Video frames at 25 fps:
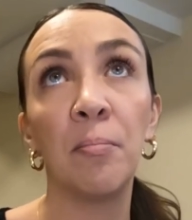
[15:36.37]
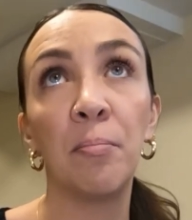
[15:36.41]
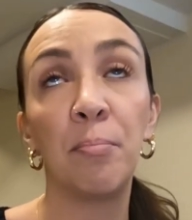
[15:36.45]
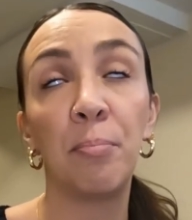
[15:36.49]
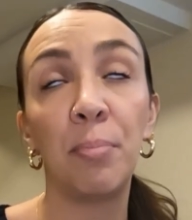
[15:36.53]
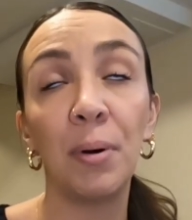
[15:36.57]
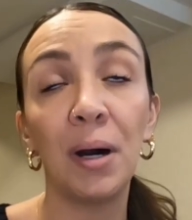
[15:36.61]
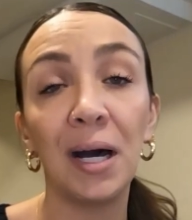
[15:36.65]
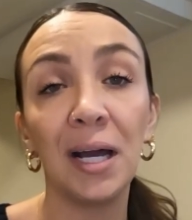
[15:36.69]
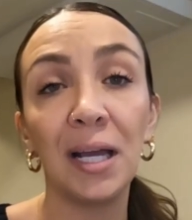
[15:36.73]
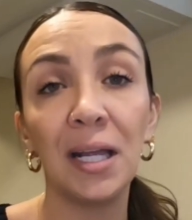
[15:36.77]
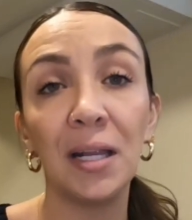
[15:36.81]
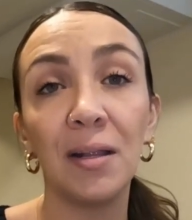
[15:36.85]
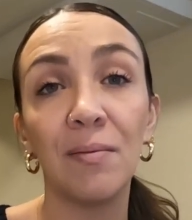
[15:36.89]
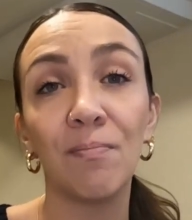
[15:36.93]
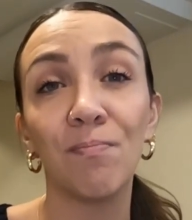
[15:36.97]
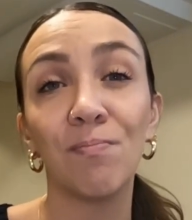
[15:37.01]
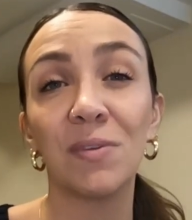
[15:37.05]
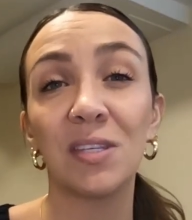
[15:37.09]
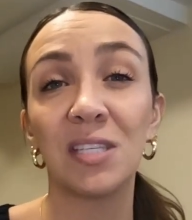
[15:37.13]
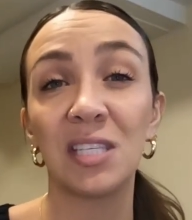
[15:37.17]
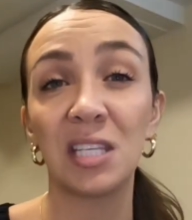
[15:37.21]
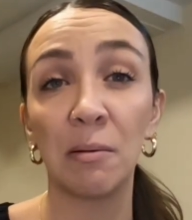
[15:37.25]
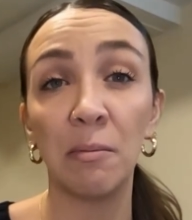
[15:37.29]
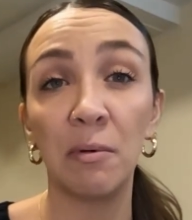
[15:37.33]
but
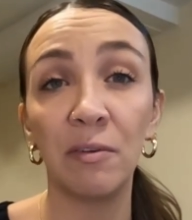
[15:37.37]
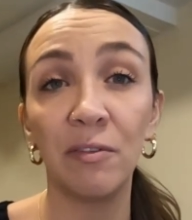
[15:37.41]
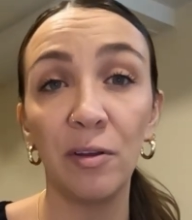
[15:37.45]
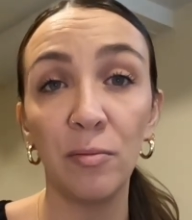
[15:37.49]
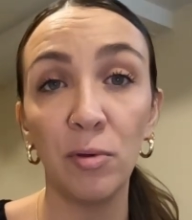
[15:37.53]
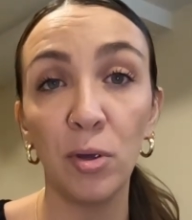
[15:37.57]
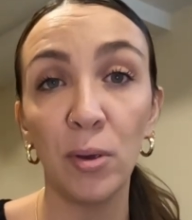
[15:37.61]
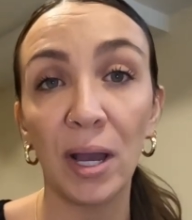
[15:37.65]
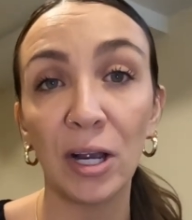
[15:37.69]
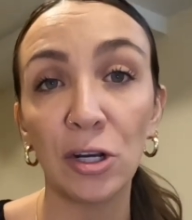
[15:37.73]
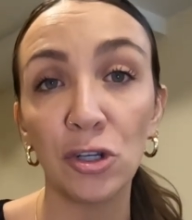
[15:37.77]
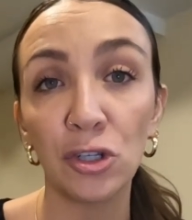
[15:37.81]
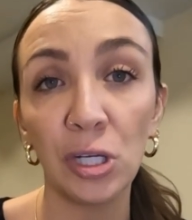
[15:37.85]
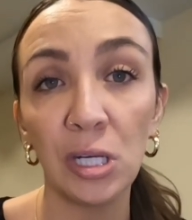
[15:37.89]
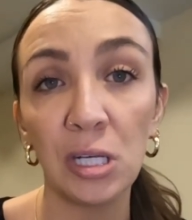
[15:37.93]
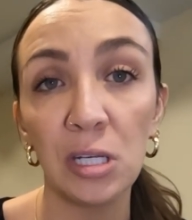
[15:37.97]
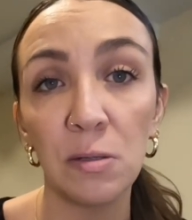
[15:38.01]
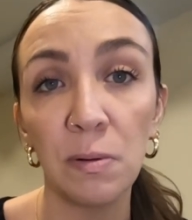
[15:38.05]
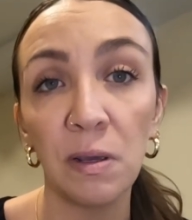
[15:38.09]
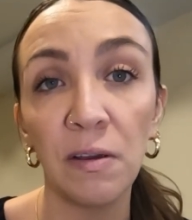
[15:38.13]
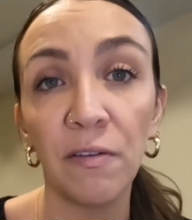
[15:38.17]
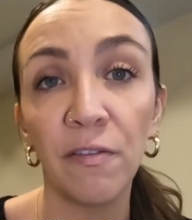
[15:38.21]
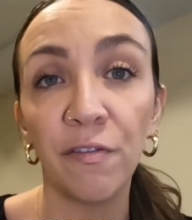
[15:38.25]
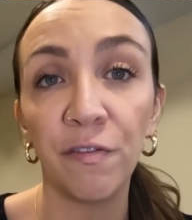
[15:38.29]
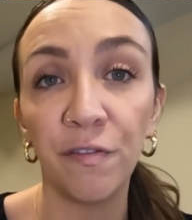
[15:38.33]
some of them you actually need to
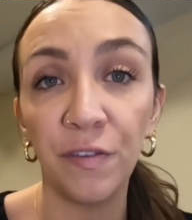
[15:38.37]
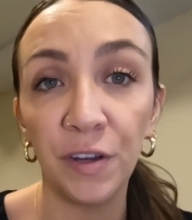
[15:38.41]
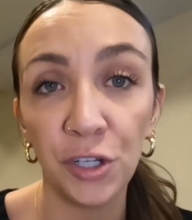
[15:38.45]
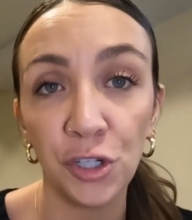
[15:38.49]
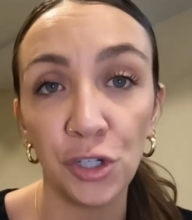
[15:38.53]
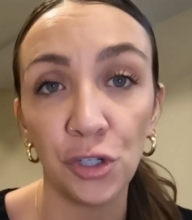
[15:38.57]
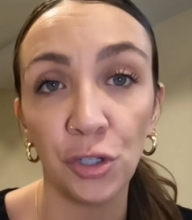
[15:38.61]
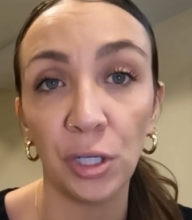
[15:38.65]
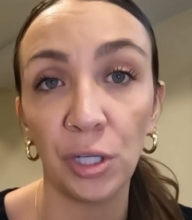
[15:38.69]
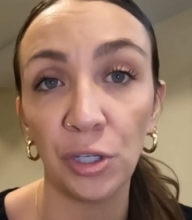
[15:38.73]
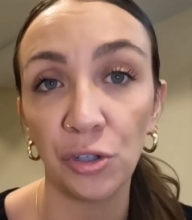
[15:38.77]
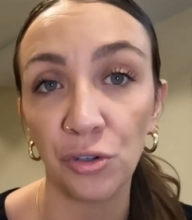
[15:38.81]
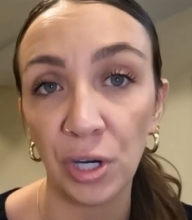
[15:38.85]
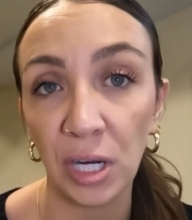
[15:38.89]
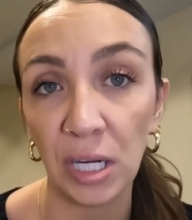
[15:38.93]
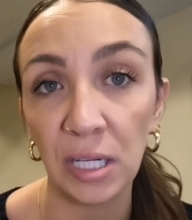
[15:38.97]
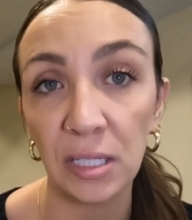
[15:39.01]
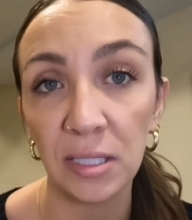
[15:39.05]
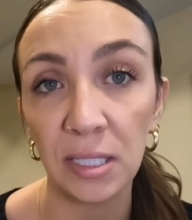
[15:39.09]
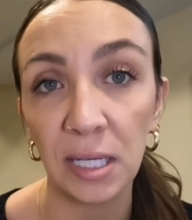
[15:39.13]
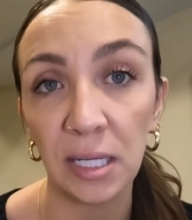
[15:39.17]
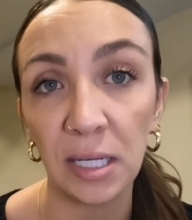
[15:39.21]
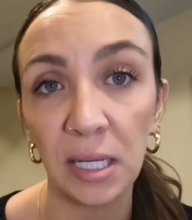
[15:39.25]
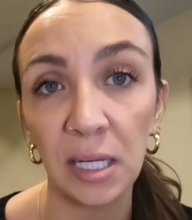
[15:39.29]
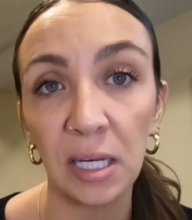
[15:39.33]
be officially
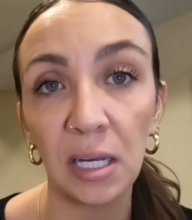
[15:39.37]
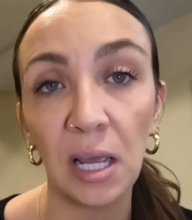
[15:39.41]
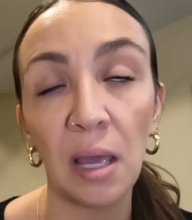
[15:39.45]
translated.